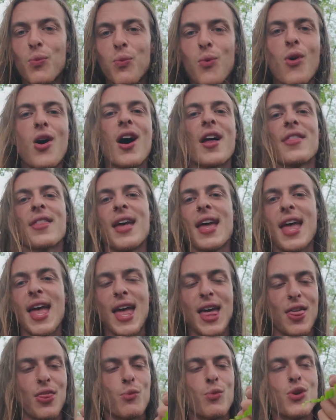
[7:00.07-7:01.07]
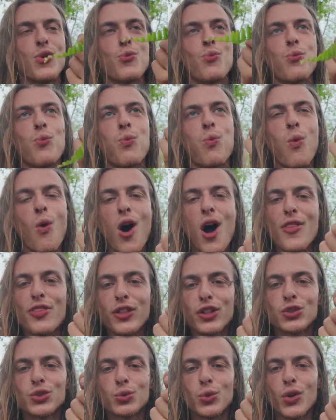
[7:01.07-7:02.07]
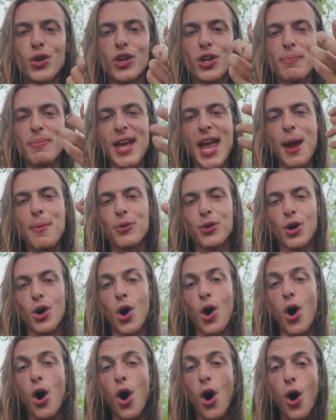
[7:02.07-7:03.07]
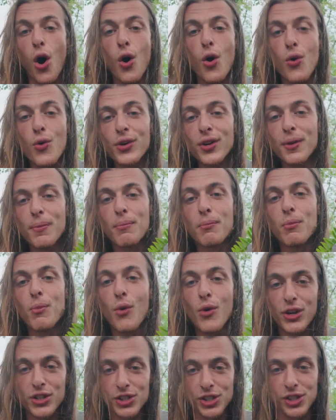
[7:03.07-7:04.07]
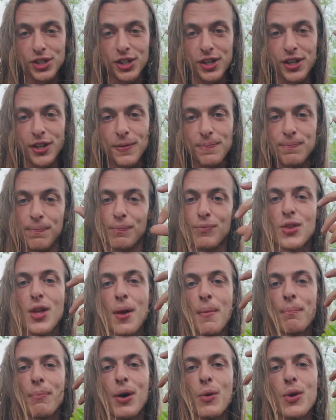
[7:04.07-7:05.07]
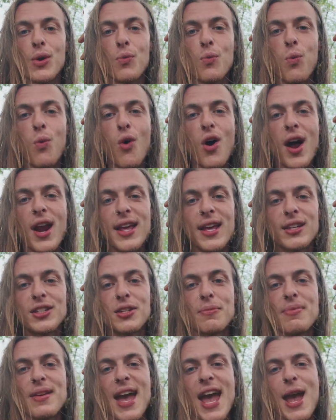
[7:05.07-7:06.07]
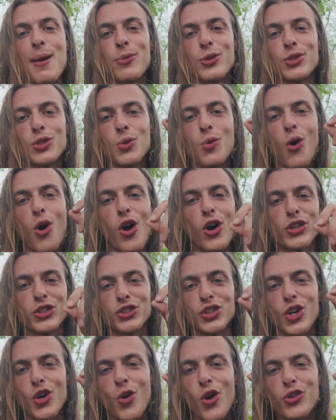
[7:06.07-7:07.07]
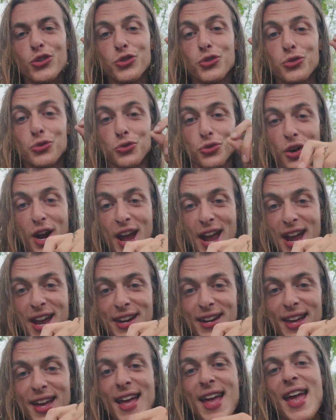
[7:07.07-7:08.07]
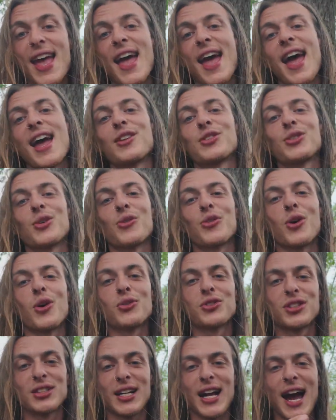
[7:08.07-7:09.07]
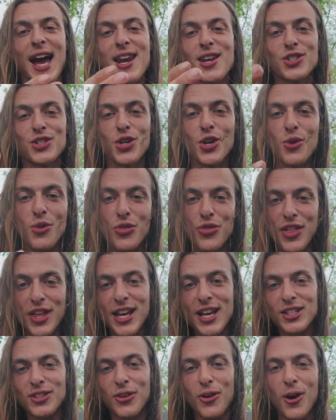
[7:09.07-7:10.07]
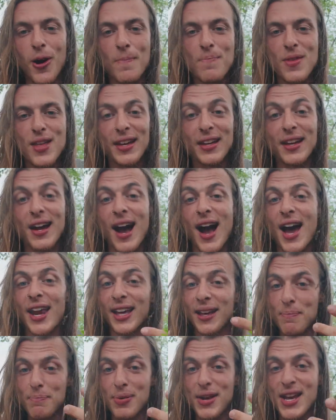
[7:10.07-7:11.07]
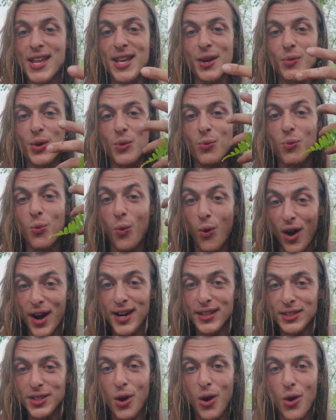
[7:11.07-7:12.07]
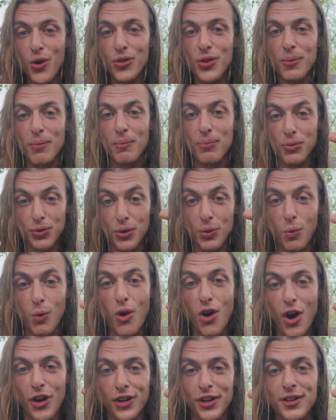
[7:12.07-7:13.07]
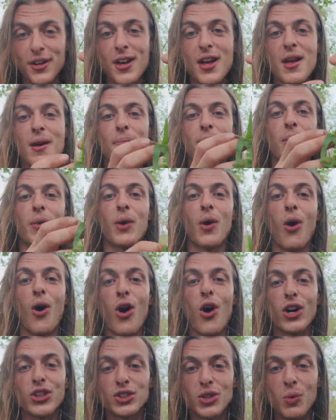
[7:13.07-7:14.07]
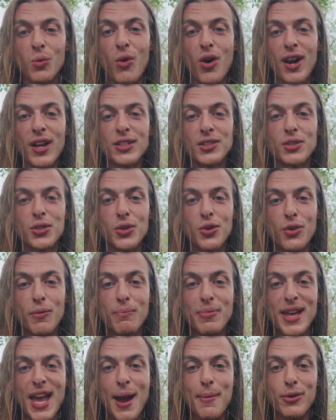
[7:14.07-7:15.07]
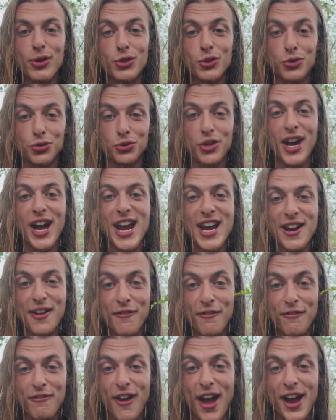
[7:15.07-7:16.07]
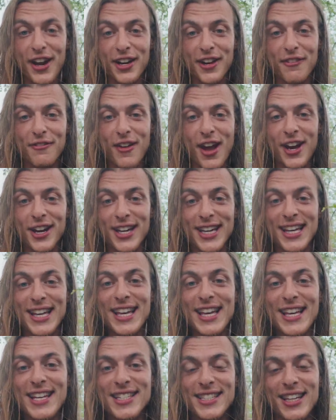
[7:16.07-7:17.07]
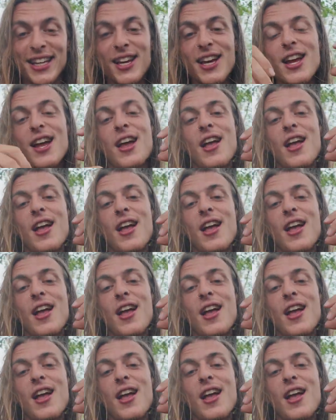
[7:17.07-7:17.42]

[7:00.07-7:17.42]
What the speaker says: want the soil to be able to hold moisture, but we want it to be able to also drain. And so those kind of two things are kind of competing. We want it to hold the water, but we also want it to be able to drain very, very easy.